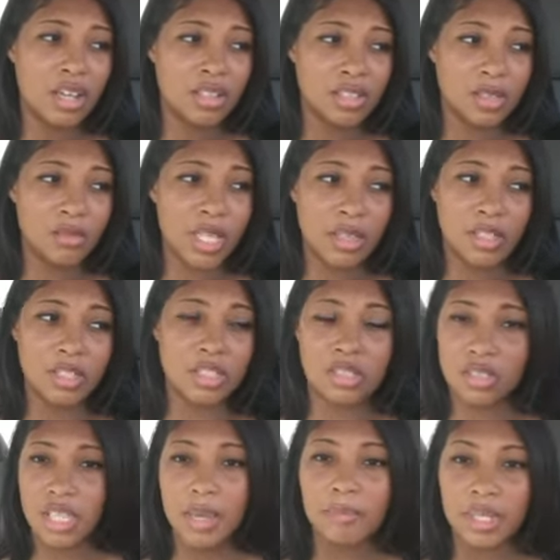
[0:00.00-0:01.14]
So
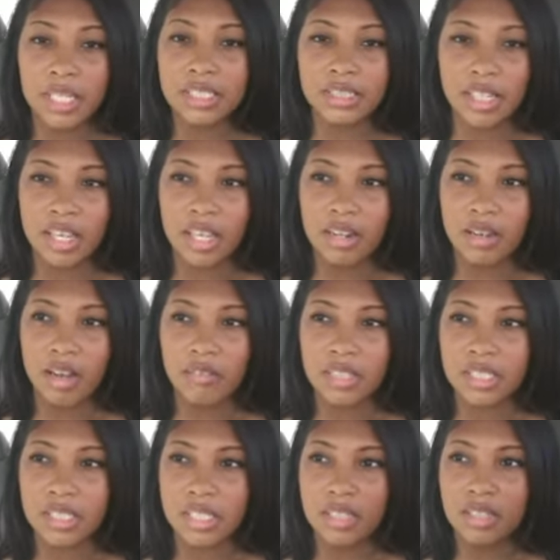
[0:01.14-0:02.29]
that means that
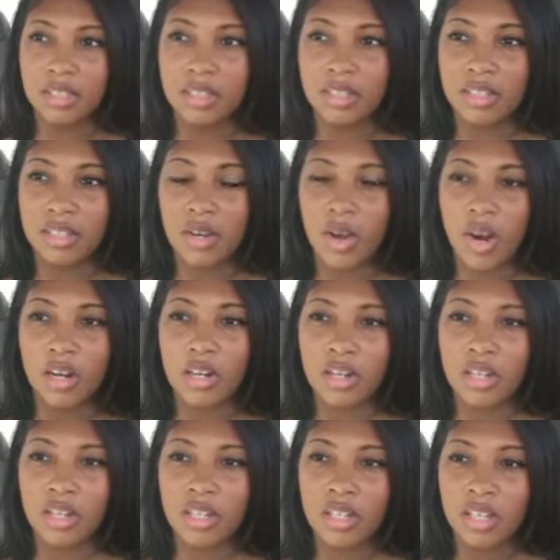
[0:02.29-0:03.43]
obviously the car,